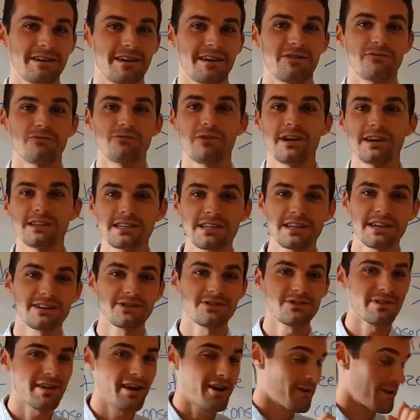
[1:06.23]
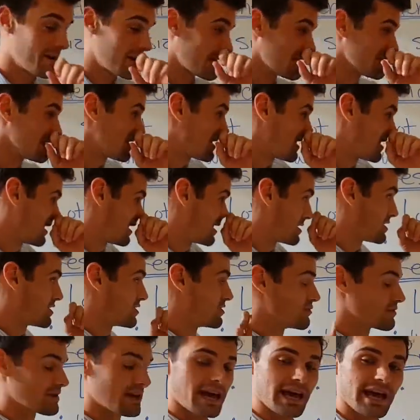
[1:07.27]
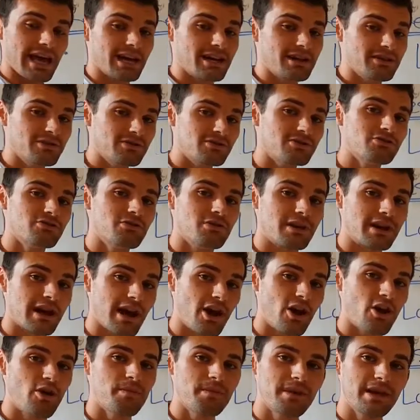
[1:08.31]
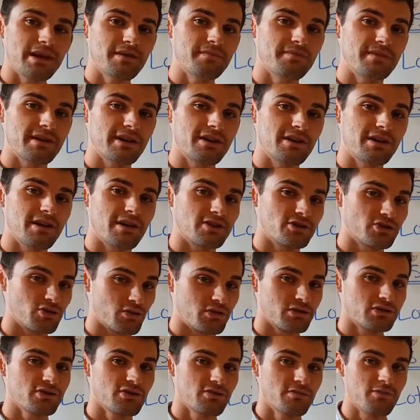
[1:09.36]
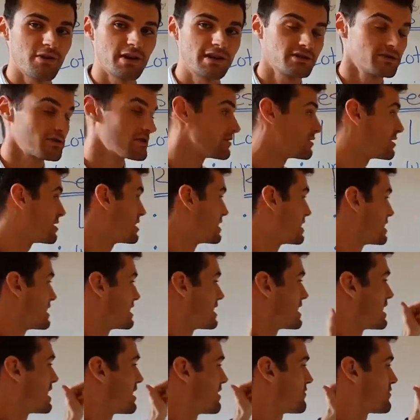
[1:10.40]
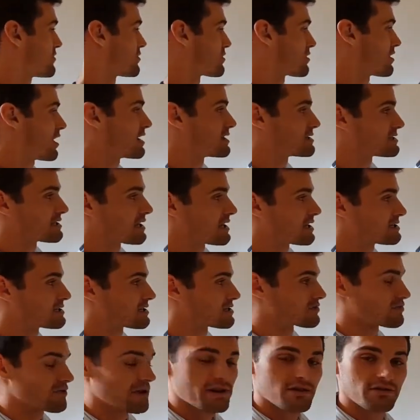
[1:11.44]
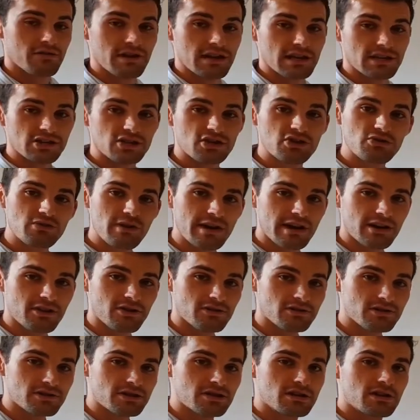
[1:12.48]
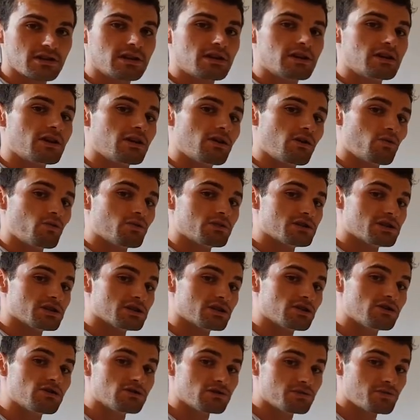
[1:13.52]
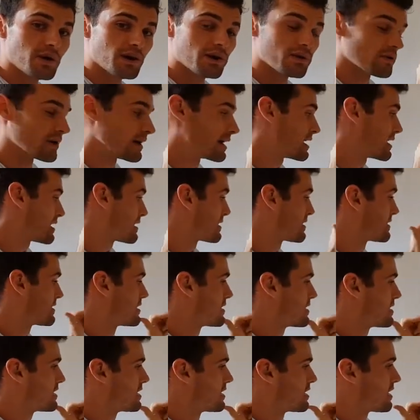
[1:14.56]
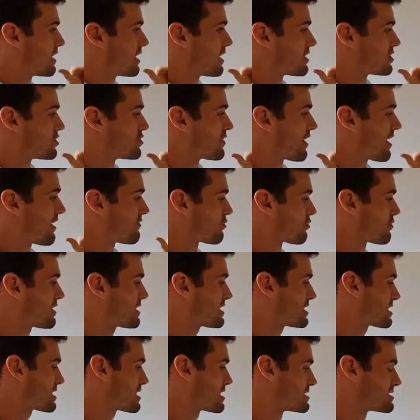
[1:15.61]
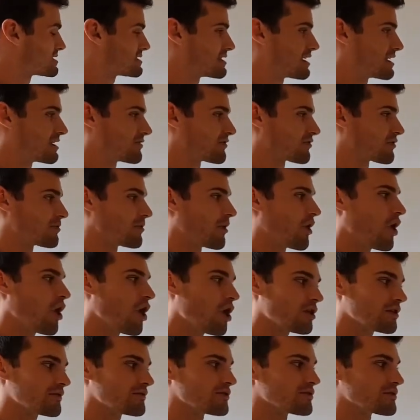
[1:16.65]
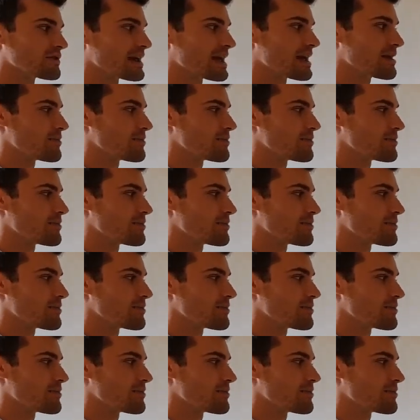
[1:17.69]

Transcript: In residential areas, you can do an Airbnb short-term rental if your lot size is greater than two acres, which is huge by the way, you have written consent from all of your